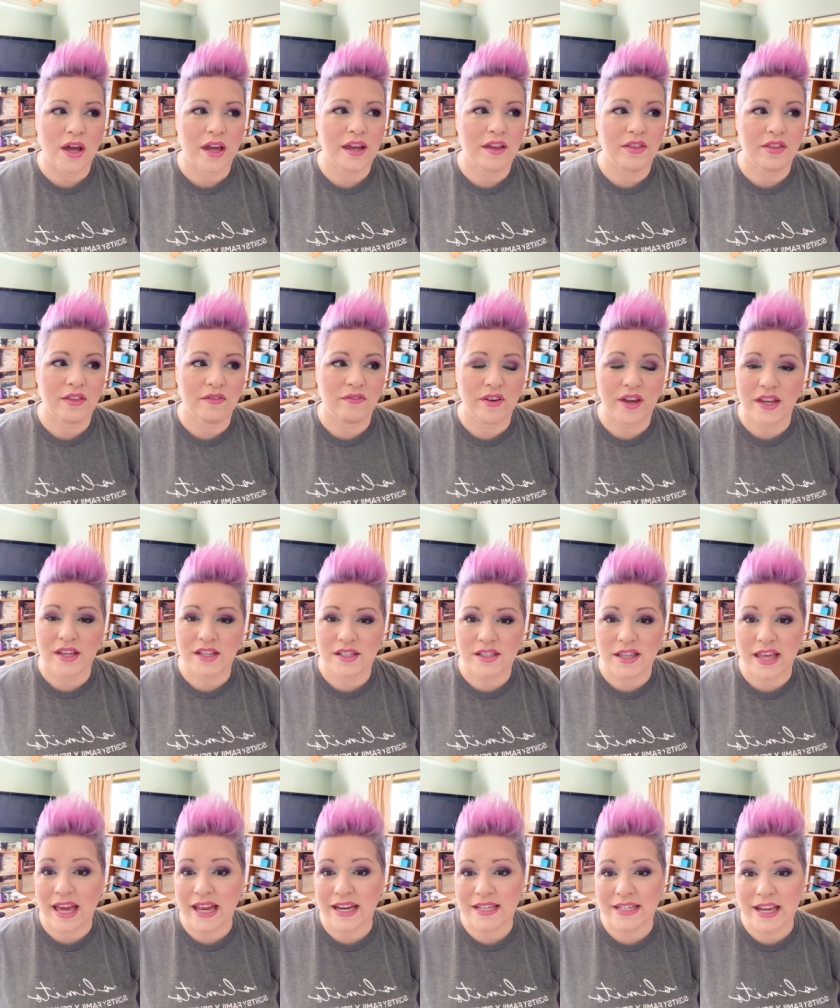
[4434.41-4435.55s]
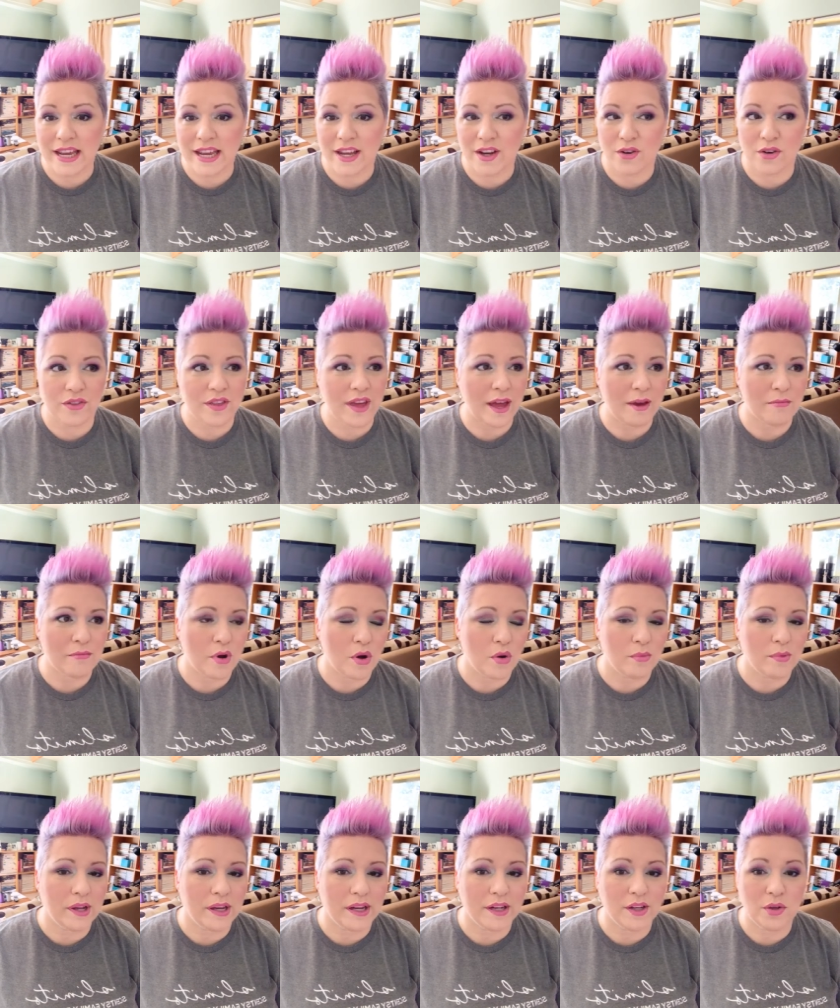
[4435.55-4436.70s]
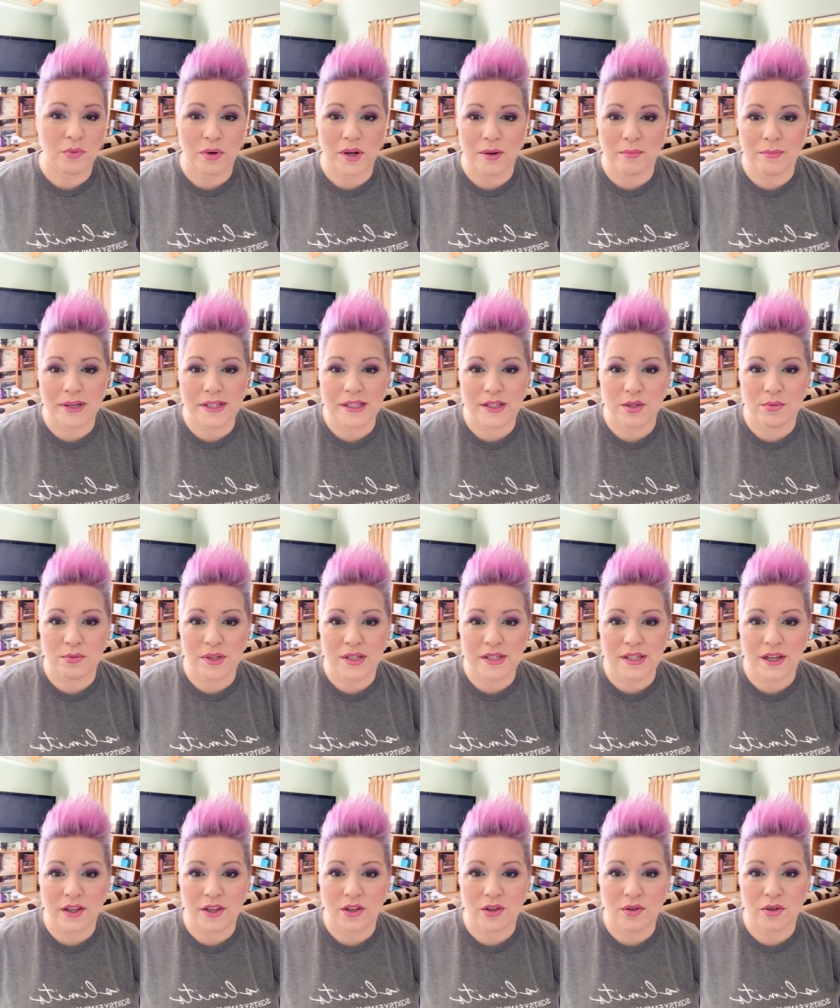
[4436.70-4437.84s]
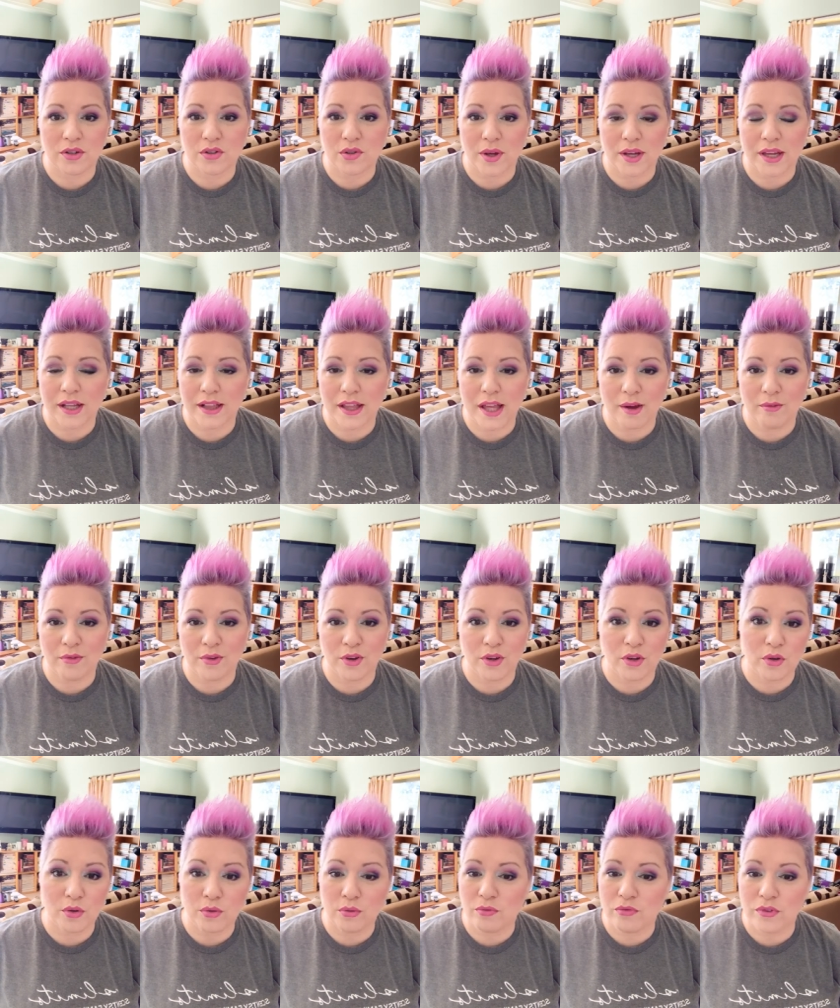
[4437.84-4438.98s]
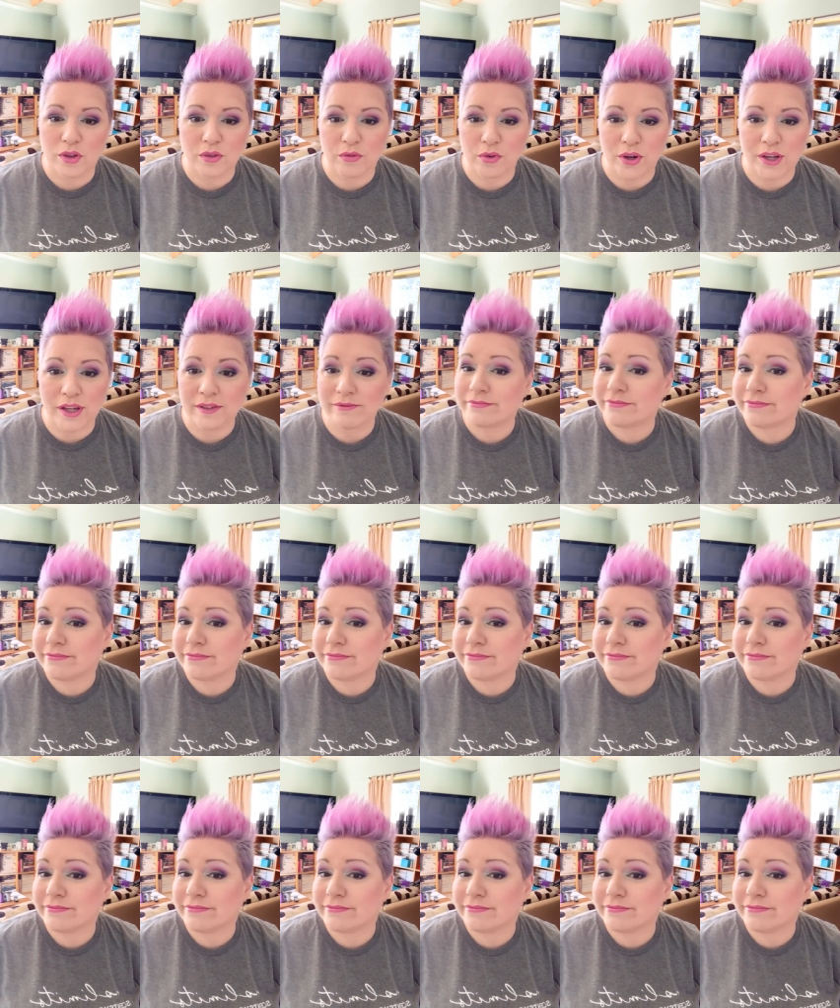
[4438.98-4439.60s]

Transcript: in the face that day or that moment and you want to message me and tell you so I can clap for you, feel free.